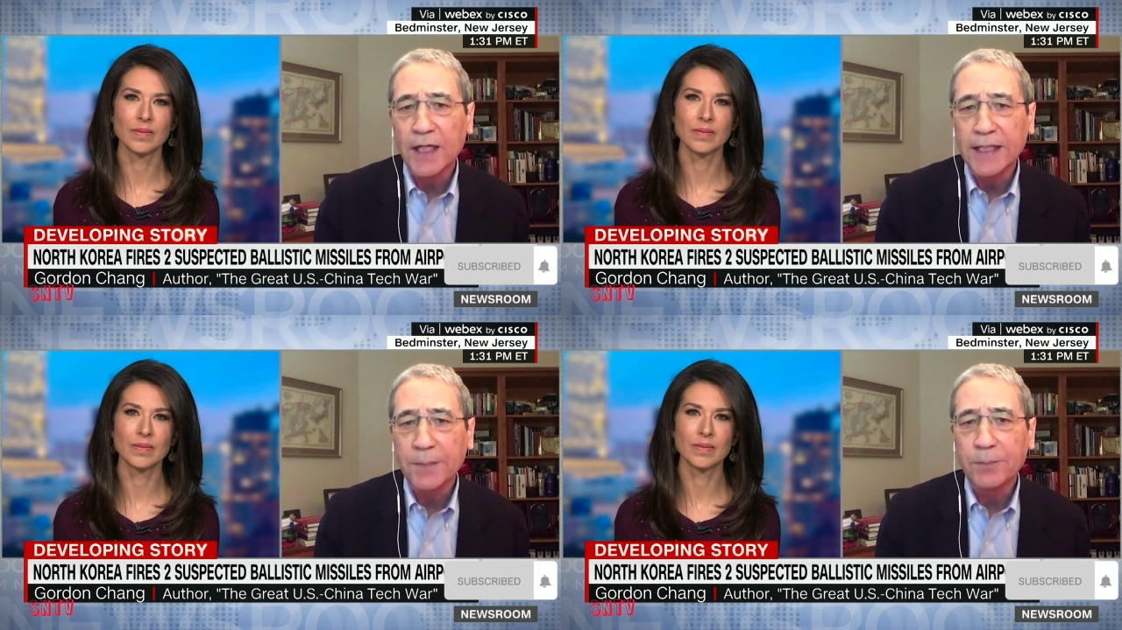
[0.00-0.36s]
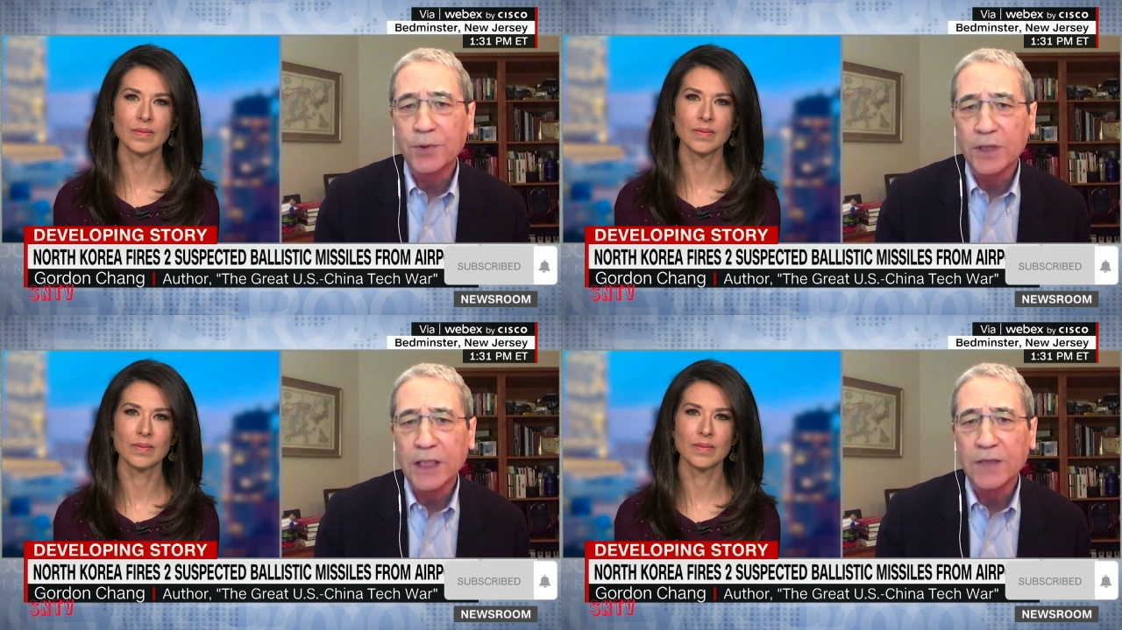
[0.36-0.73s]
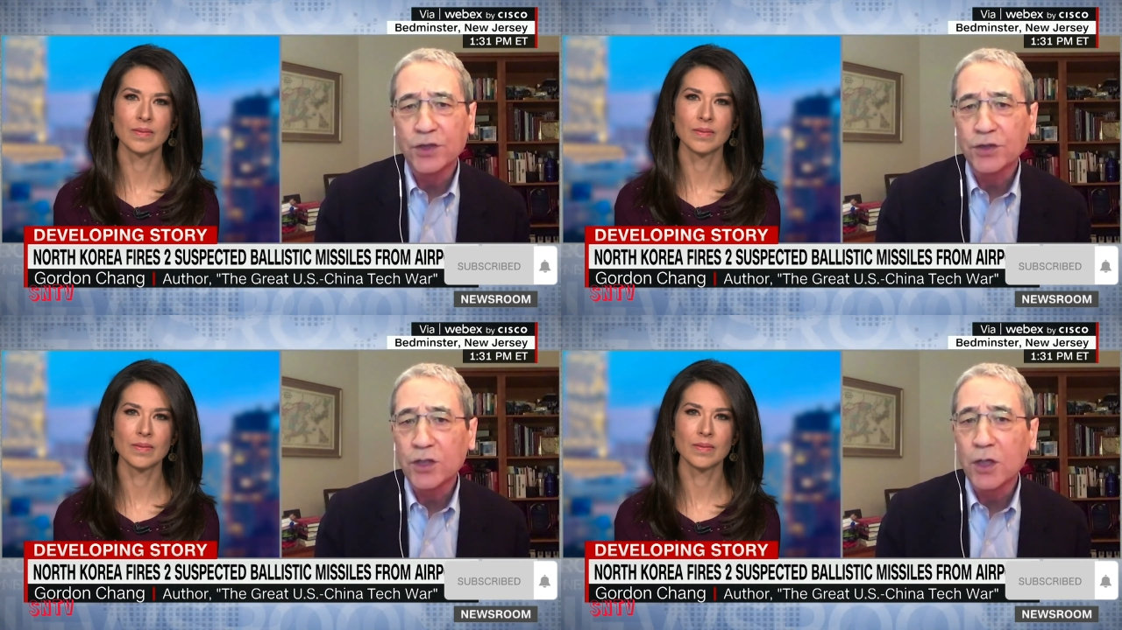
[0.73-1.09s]
Speaker 1: that it believes
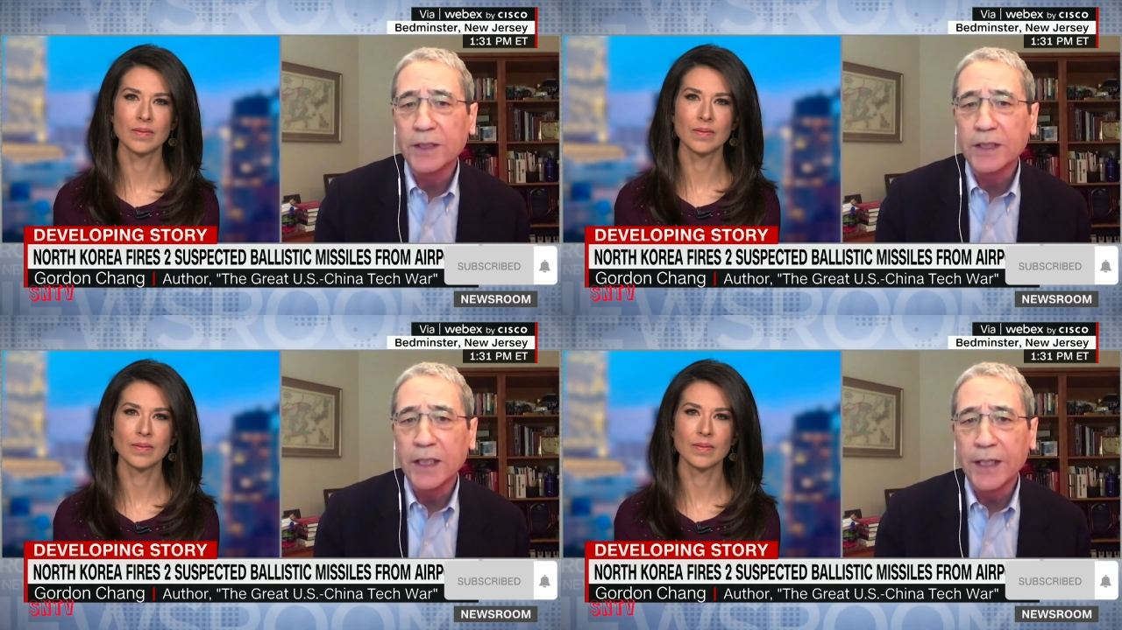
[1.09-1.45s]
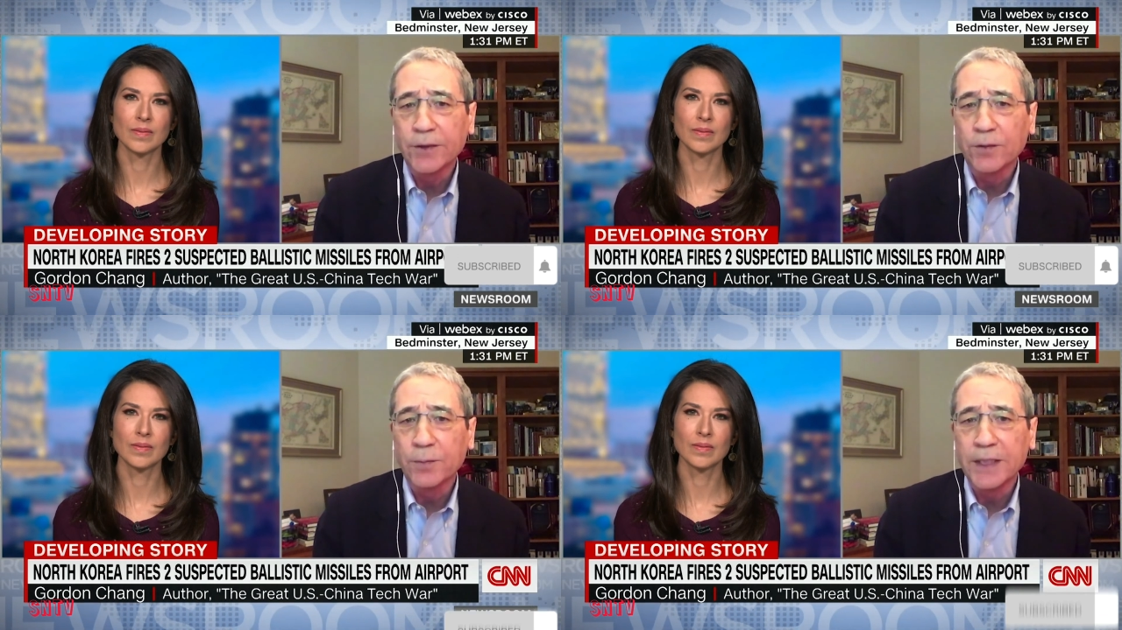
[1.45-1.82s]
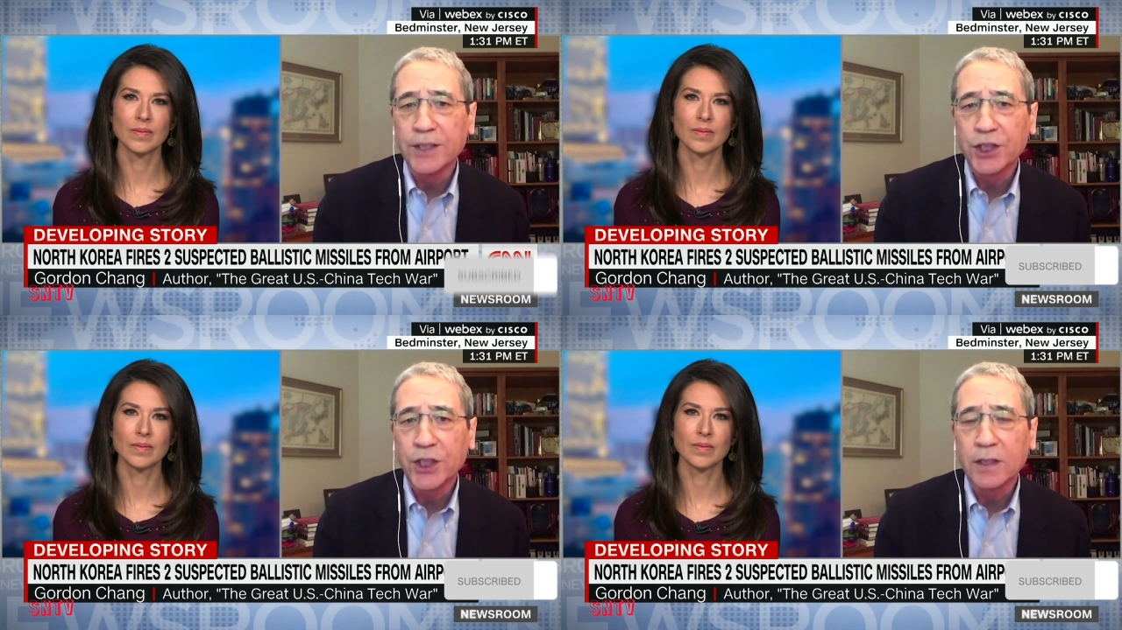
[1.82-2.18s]
is going to anger
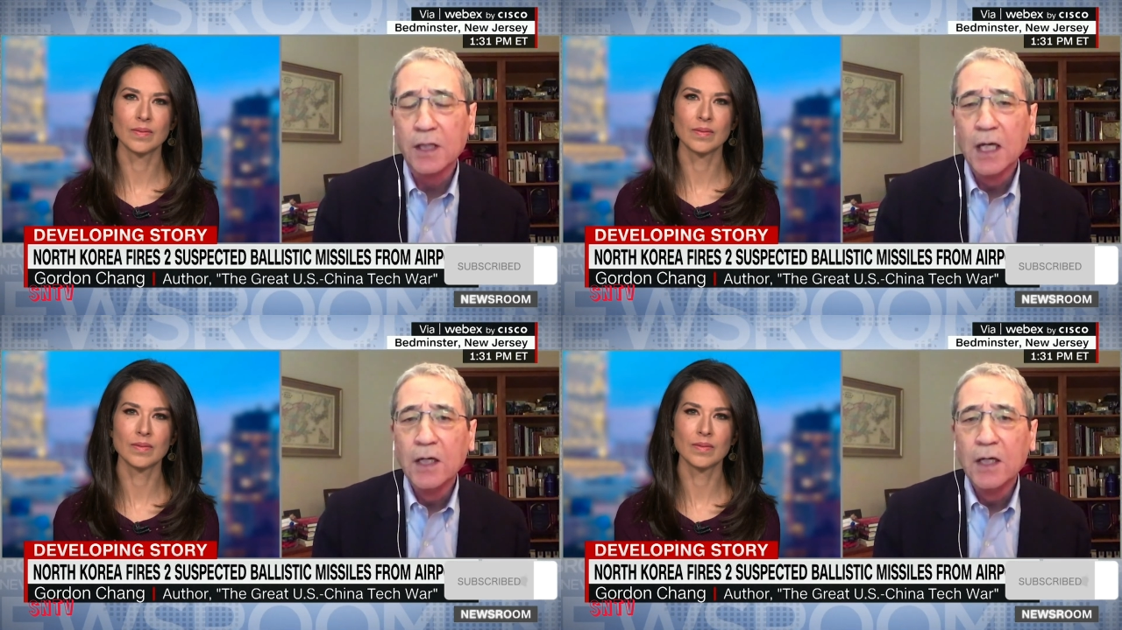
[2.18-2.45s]
Beijing.